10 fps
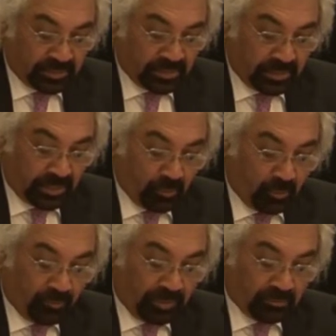and
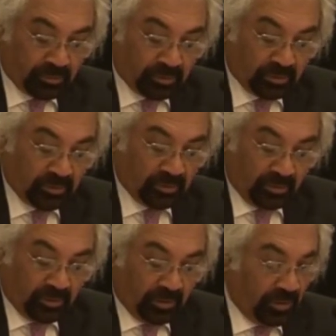co-founder
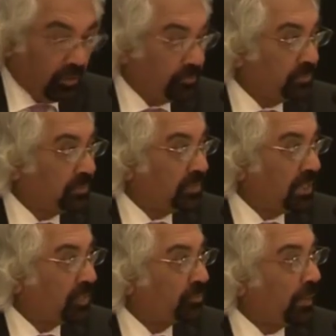of Tara
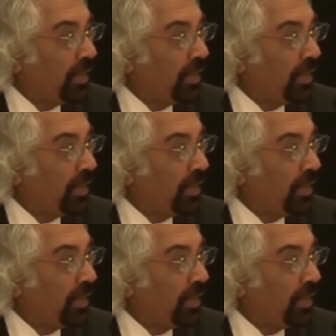Spa.